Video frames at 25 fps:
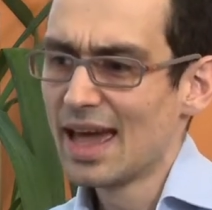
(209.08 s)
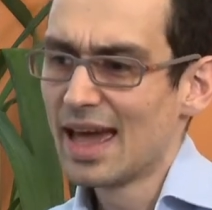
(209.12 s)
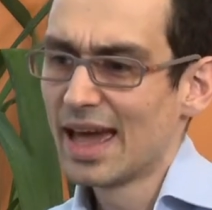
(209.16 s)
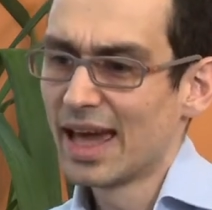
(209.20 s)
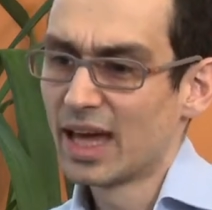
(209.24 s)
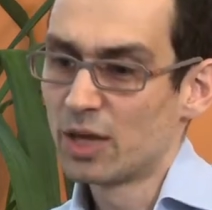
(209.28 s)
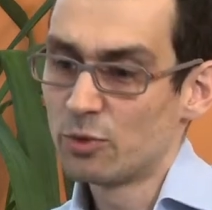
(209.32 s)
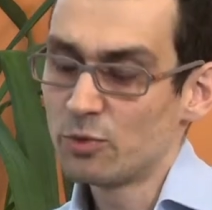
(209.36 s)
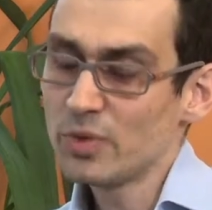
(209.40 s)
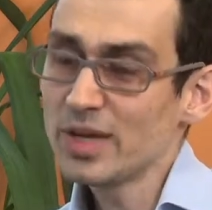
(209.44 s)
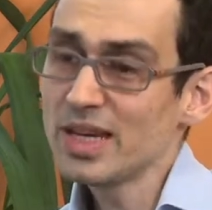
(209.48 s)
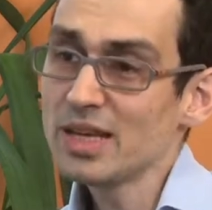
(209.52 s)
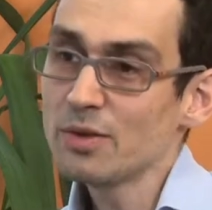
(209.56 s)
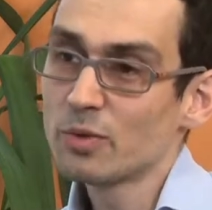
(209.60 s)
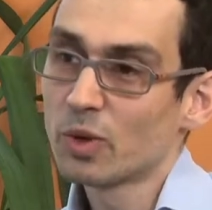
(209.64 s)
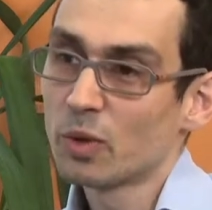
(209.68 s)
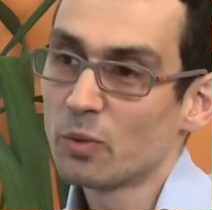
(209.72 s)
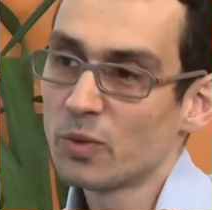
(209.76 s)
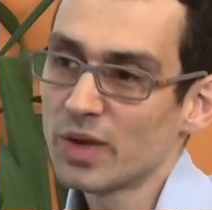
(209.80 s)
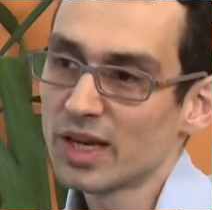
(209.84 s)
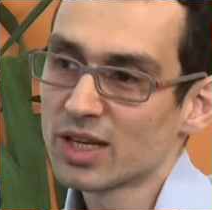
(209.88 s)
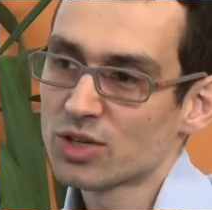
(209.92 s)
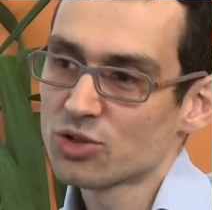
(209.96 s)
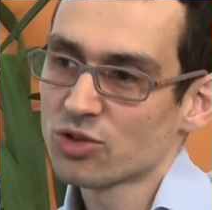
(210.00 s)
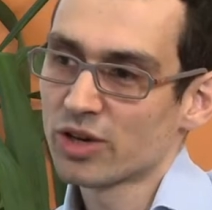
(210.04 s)
And really what
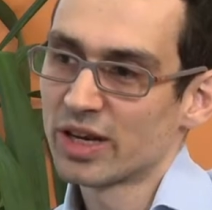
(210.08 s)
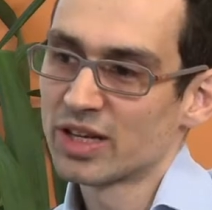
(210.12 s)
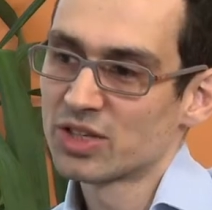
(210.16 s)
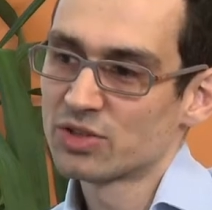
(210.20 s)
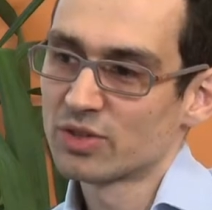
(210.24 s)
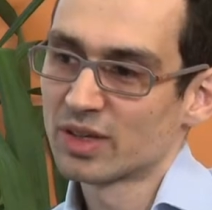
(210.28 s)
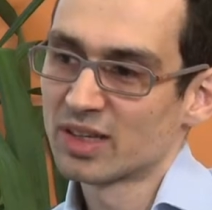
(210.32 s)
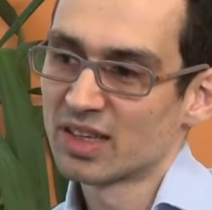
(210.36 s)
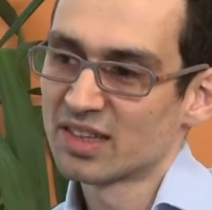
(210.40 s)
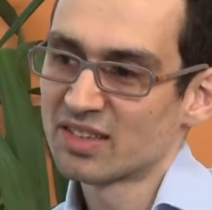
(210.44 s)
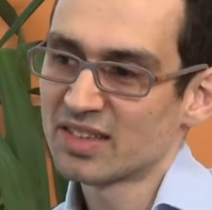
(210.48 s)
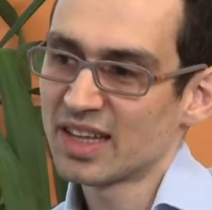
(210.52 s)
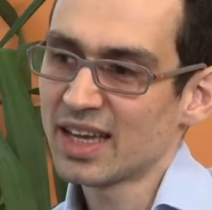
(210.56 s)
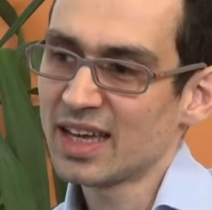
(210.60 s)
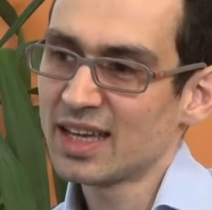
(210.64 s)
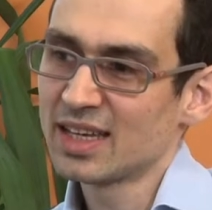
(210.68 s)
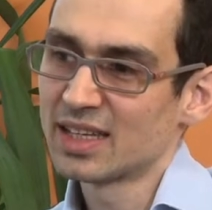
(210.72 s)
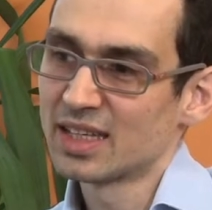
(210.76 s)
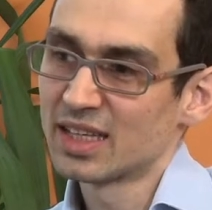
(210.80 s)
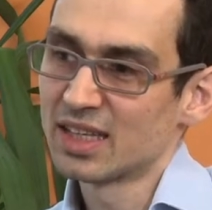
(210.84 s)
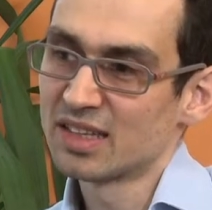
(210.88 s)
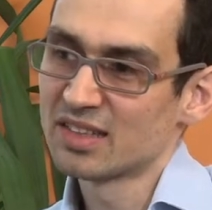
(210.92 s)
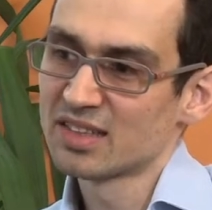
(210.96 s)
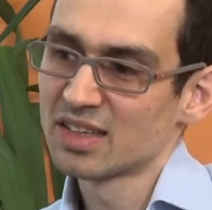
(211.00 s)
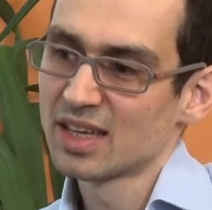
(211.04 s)
we're trying to
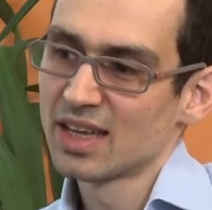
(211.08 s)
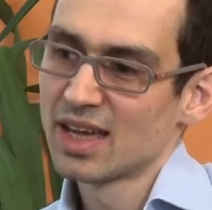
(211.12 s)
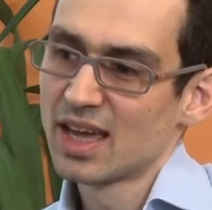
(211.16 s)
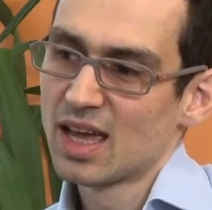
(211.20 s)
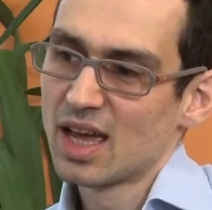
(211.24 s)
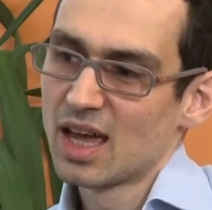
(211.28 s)
understand is